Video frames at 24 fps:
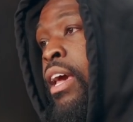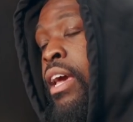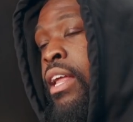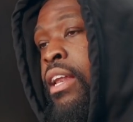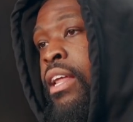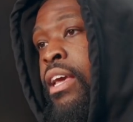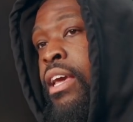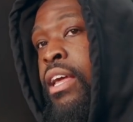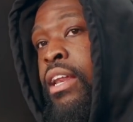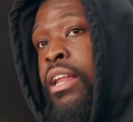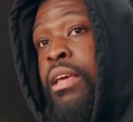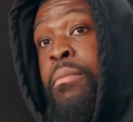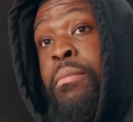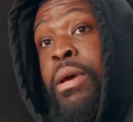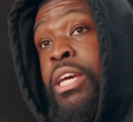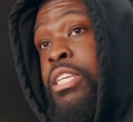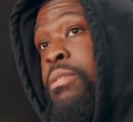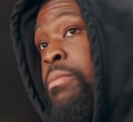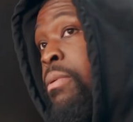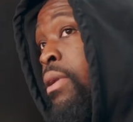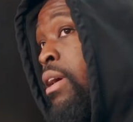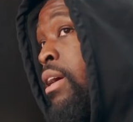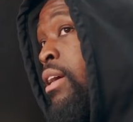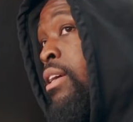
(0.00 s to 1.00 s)
and he
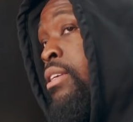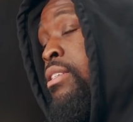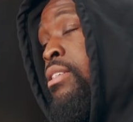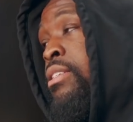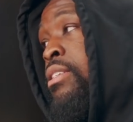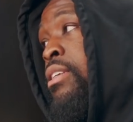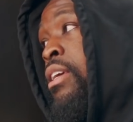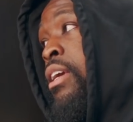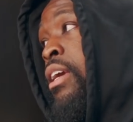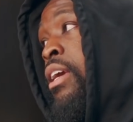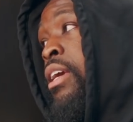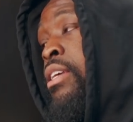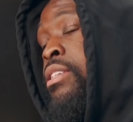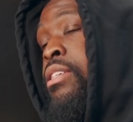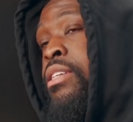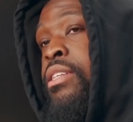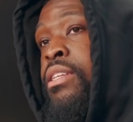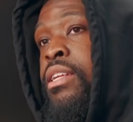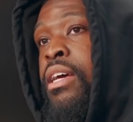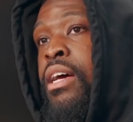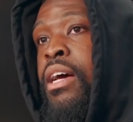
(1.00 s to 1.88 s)
makes plays. He gets it